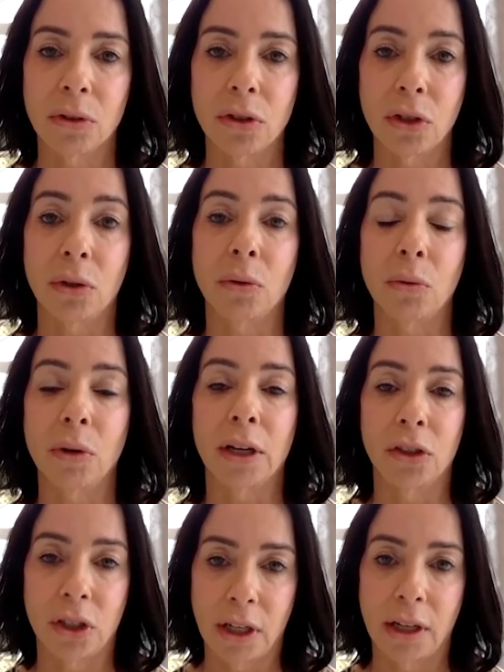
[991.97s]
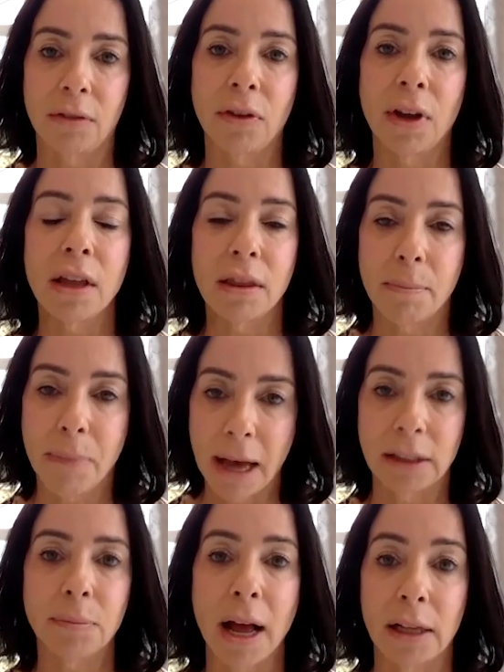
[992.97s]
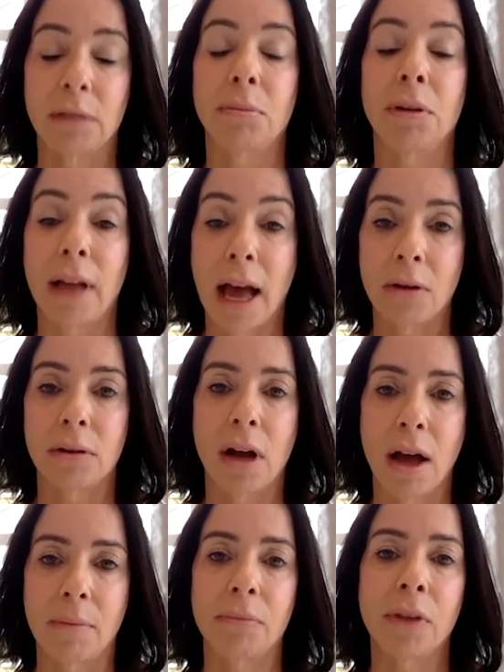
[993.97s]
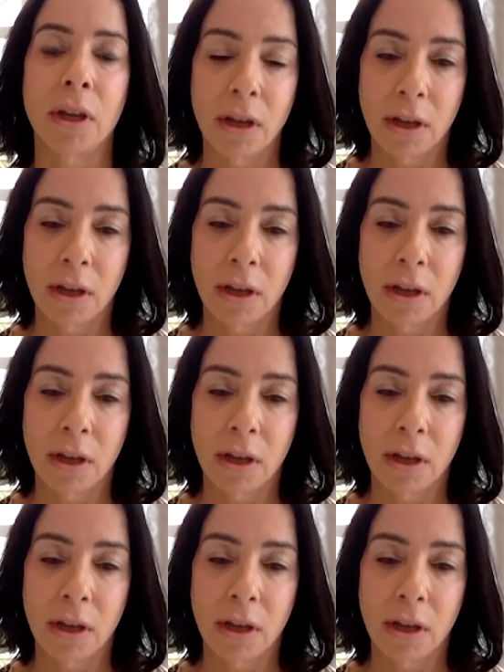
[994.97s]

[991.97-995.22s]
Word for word: to achieve the best possible outcome